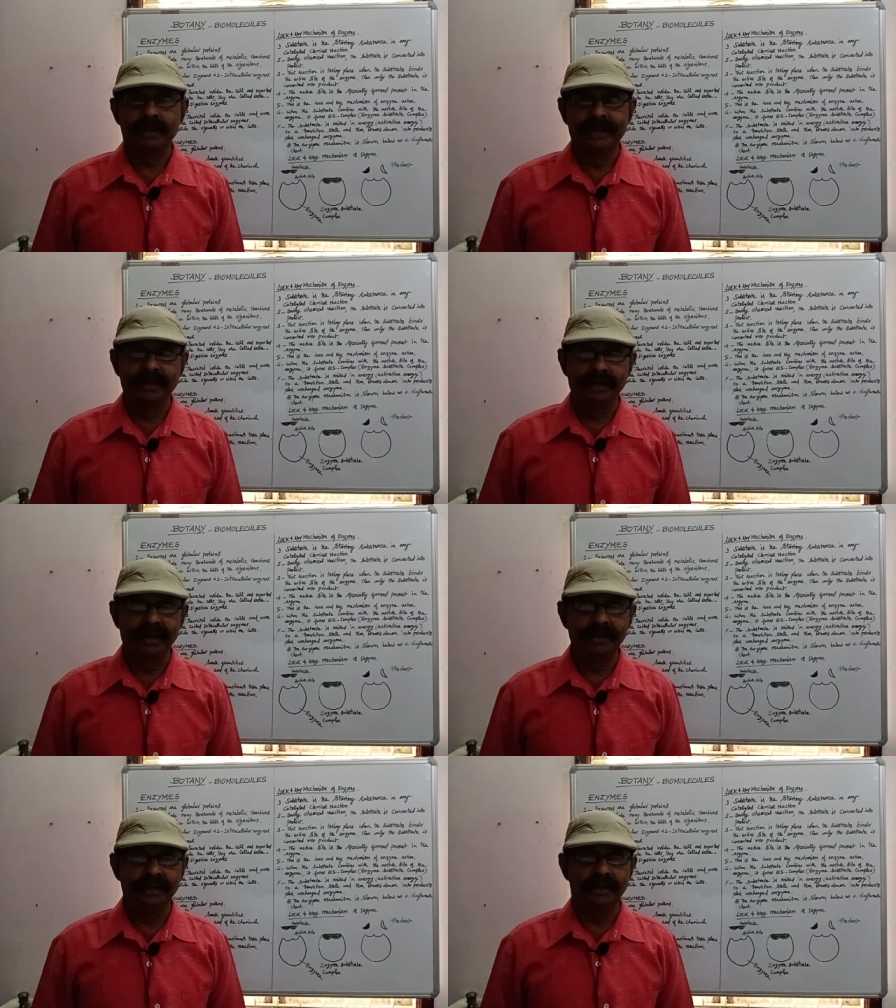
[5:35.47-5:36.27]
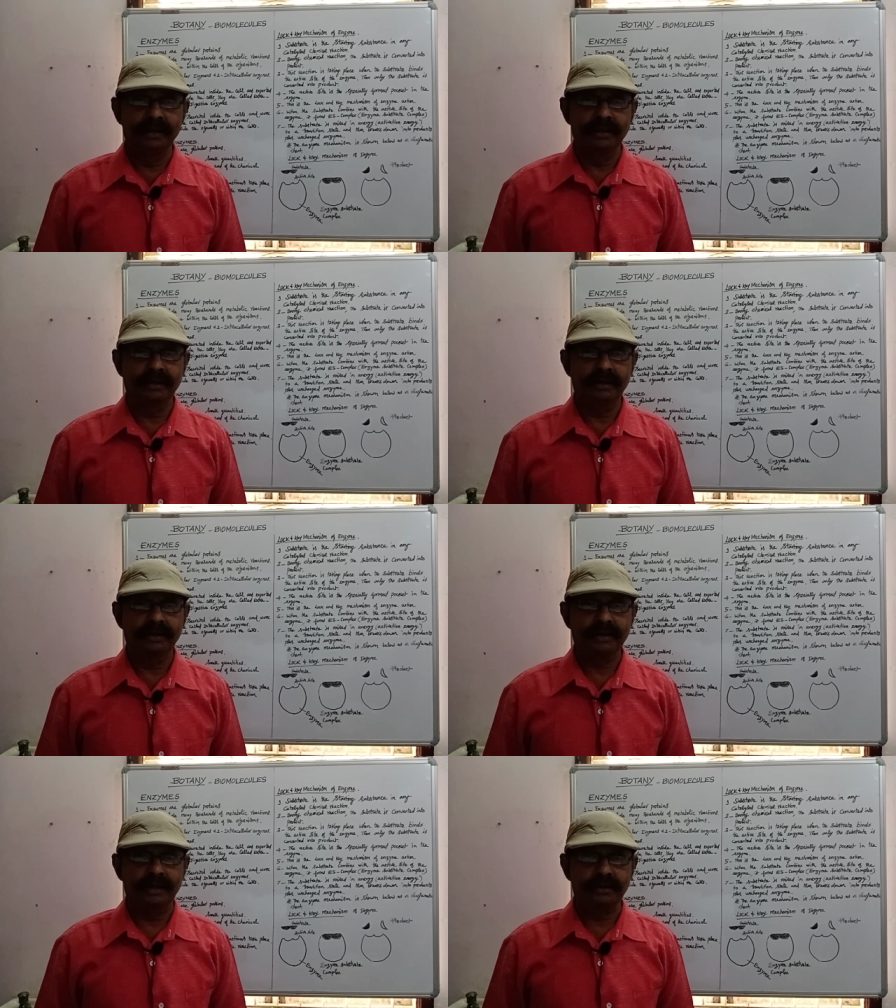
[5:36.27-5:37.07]
in any
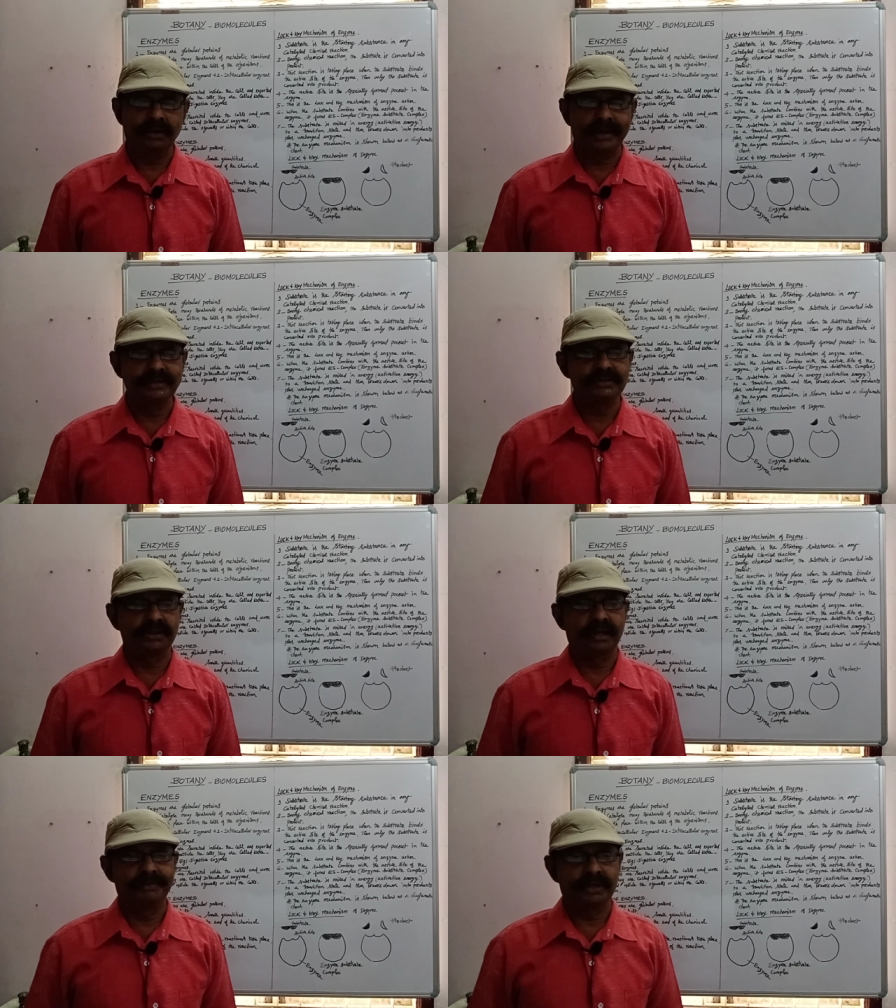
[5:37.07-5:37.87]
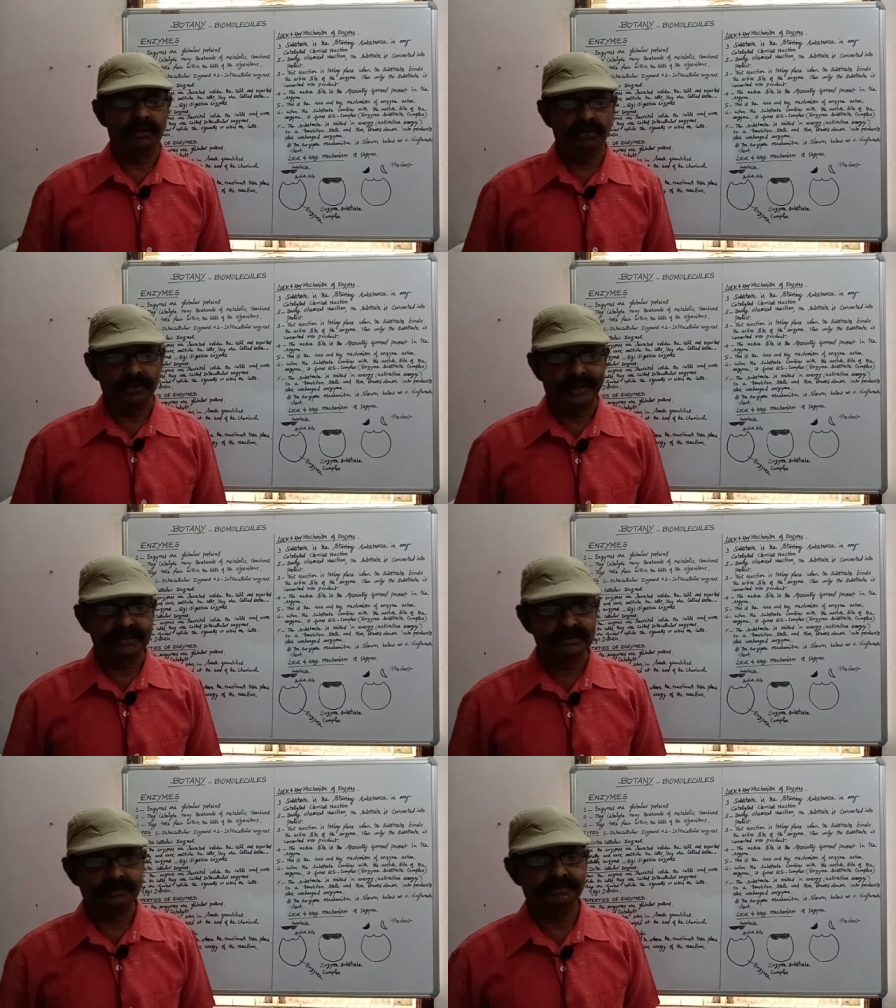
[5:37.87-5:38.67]
catalyzed chemical
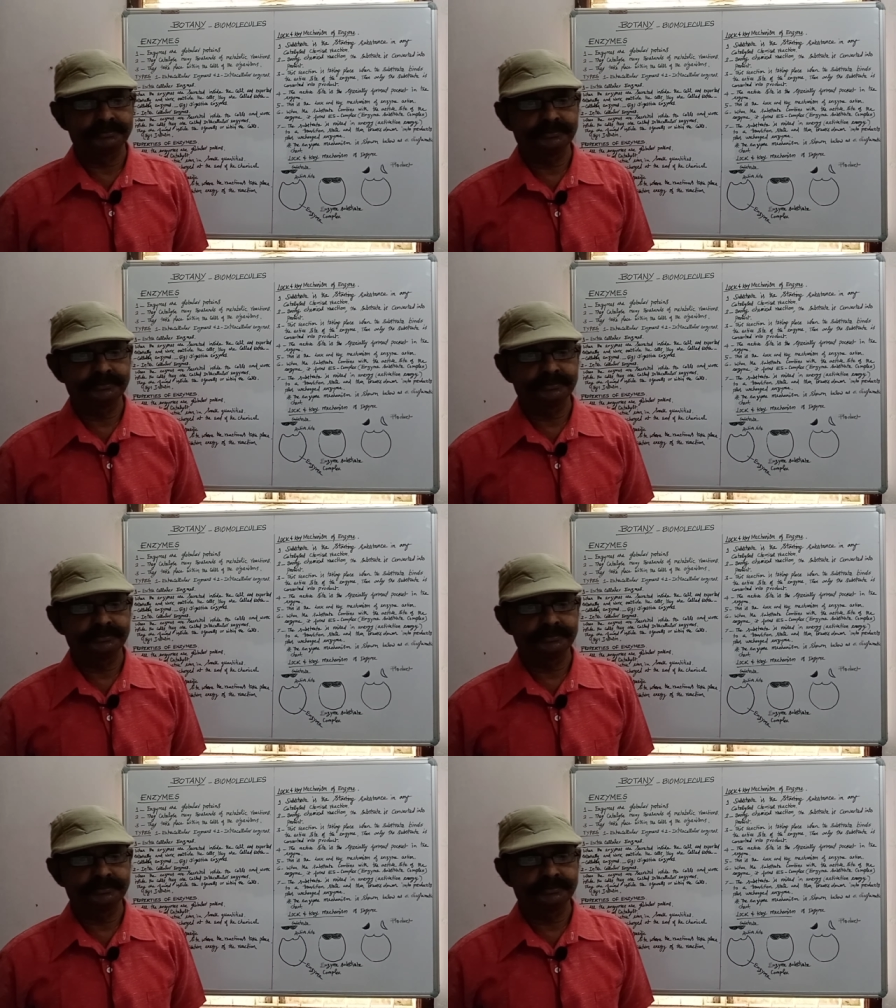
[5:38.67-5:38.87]
reaction.